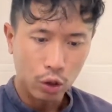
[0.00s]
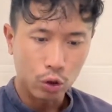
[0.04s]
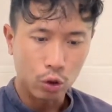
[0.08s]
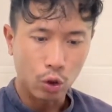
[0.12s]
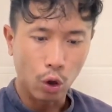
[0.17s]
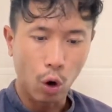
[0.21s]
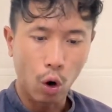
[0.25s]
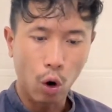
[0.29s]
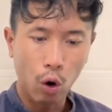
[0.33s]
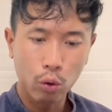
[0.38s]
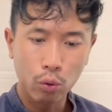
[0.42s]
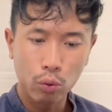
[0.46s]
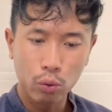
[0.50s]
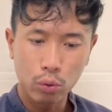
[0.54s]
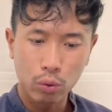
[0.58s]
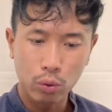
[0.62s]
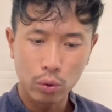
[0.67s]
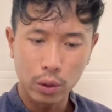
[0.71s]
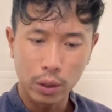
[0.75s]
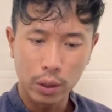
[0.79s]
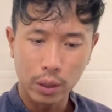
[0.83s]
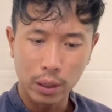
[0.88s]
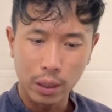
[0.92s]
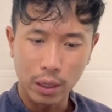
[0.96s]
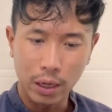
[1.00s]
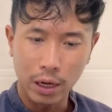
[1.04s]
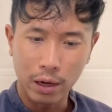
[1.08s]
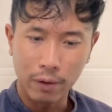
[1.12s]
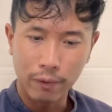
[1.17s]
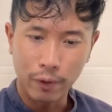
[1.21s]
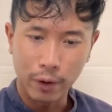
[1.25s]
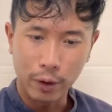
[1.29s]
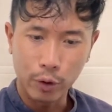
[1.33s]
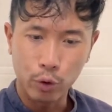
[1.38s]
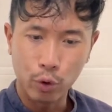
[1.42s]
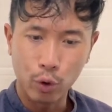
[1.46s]
Don't,
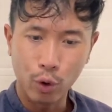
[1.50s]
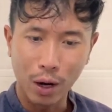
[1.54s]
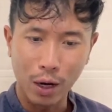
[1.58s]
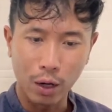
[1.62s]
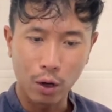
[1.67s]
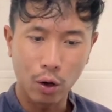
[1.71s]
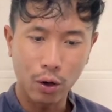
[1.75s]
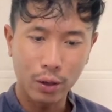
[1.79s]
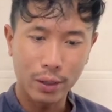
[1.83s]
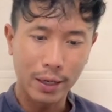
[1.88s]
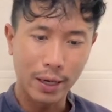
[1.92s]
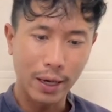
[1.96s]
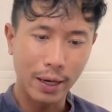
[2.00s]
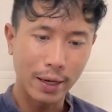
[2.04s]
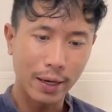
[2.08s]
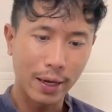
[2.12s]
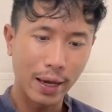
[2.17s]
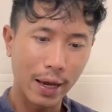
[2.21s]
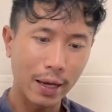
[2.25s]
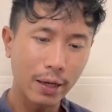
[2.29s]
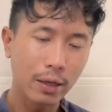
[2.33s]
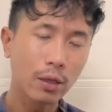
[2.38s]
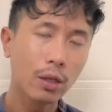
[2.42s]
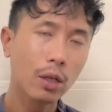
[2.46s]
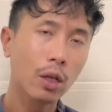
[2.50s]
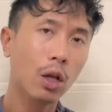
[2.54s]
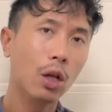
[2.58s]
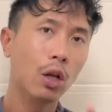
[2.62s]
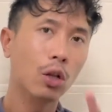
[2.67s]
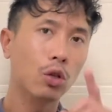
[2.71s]
if you are not kicking,